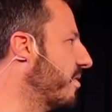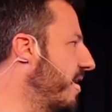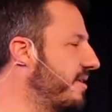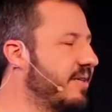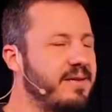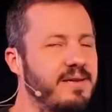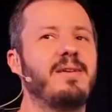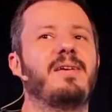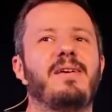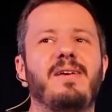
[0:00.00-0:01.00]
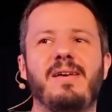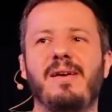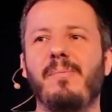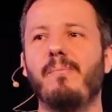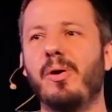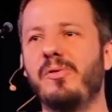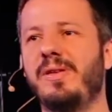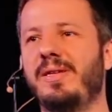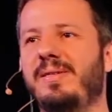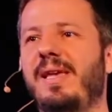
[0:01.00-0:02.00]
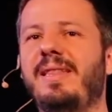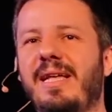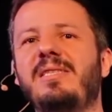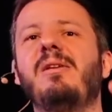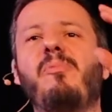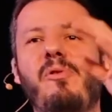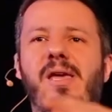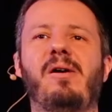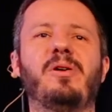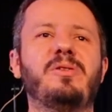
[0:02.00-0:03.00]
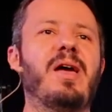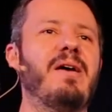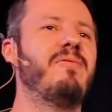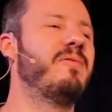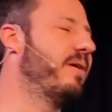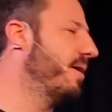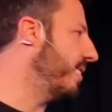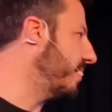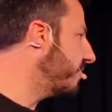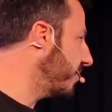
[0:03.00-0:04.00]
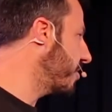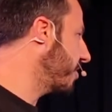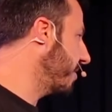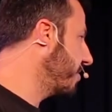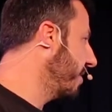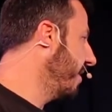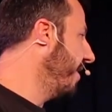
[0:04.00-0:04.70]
great boldness. And that's the prayer I want to have as for the church.